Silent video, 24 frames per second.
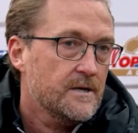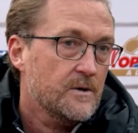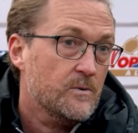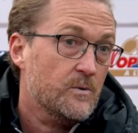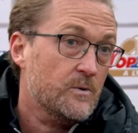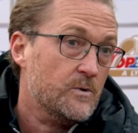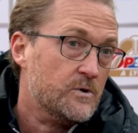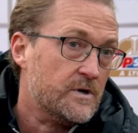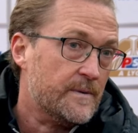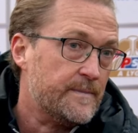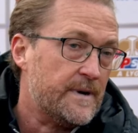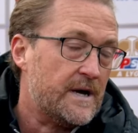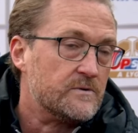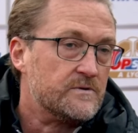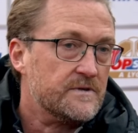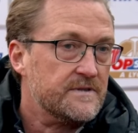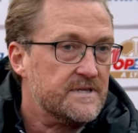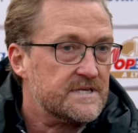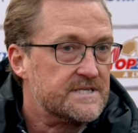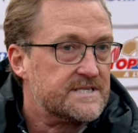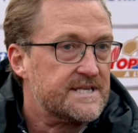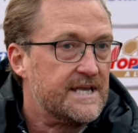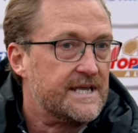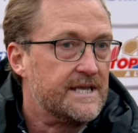When we come out in
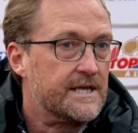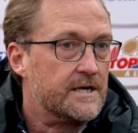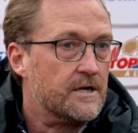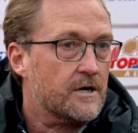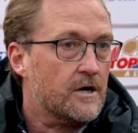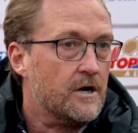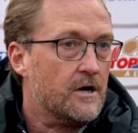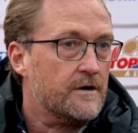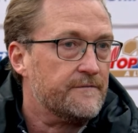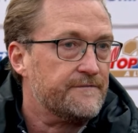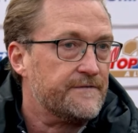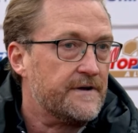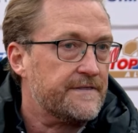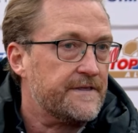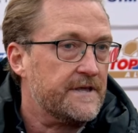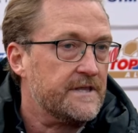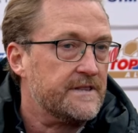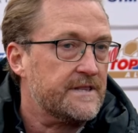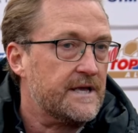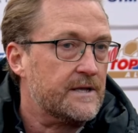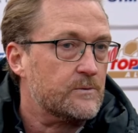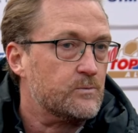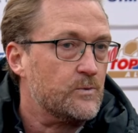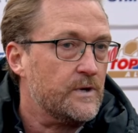the second half, I
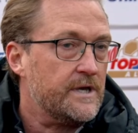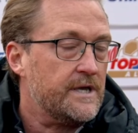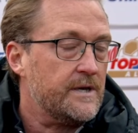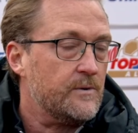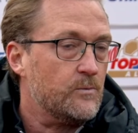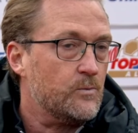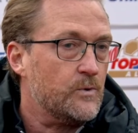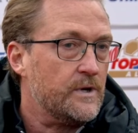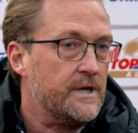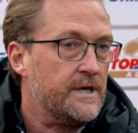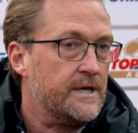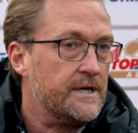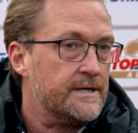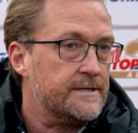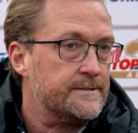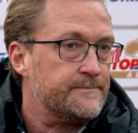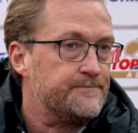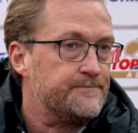think that we